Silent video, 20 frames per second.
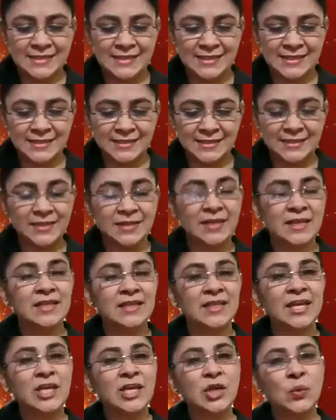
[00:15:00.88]
dear sir.
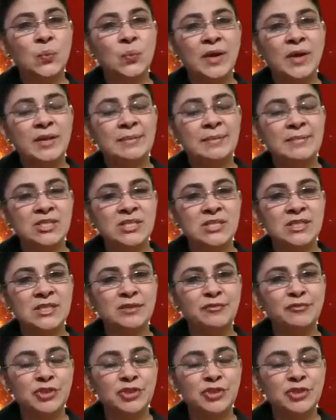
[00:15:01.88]
Thank you very much, sir,